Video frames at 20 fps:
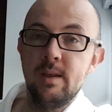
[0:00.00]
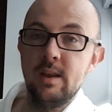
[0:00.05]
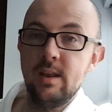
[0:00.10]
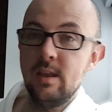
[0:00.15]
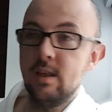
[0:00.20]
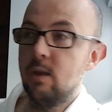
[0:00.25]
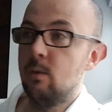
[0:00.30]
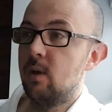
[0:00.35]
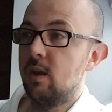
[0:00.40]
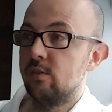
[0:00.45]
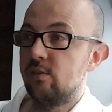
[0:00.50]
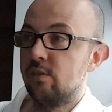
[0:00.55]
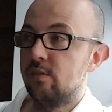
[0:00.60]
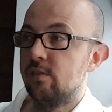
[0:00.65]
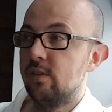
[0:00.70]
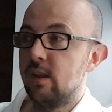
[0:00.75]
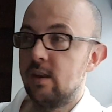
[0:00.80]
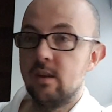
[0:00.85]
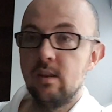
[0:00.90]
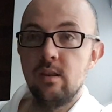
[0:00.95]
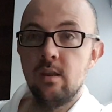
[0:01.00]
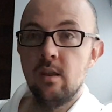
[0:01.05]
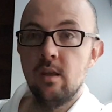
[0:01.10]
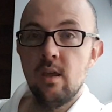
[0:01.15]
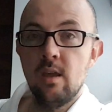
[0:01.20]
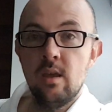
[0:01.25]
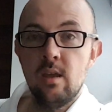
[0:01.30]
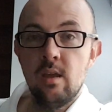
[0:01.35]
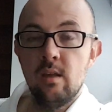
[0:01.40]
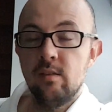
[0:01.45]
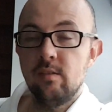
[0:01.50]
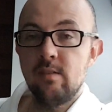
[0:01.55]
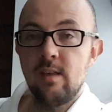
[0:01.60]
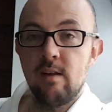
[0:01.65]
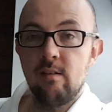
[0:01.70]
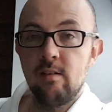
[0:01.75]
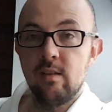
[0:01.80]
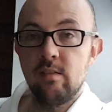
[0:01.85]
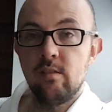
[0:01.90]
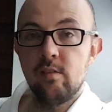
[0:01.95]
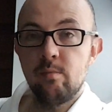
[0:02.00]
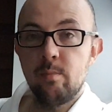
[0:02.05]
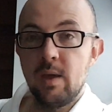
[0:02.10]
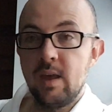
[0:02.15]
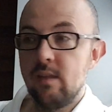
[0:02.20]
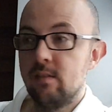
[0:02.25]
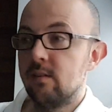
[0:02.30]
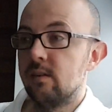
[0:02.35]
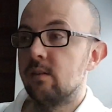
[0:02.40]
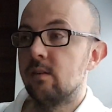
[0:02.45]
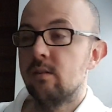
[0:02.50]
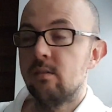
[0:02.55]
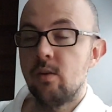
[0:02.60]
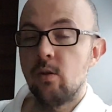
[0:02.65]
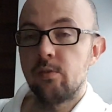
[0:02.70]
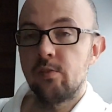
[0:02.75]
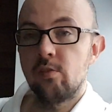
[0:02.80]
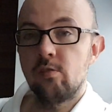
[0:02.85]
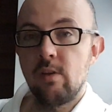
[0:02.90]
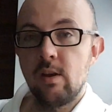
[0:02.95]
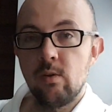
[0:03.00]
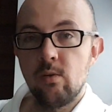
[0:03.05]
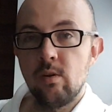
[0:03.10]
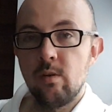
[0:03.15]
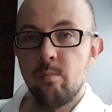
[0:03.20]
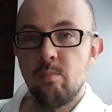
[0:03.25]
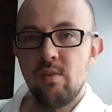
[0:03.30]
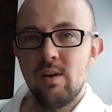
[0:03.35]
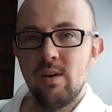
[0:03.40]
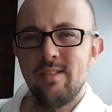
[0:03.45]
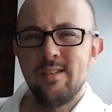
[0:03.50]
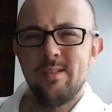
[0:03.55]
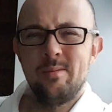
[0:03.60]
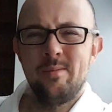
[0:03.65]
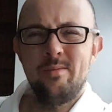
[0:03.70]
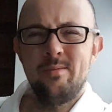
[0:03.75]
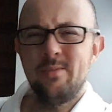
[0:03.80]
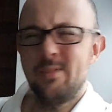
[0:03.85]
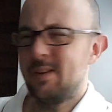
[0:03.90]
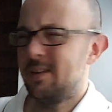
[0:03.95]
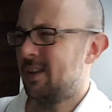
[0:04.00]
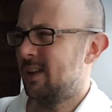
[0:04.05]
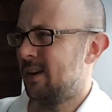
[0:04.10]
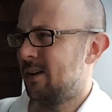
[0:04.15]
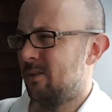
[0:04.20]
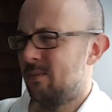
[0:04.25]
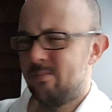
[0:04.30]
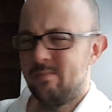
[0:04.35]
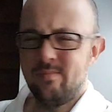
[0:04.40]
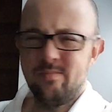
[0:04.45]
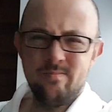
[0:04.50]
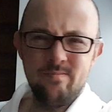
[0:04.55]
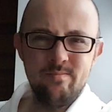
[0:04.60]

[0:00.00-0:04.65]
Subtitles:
And here you are just sitting and staring into space and concentrating on your breathing. I'm like, fucking hell.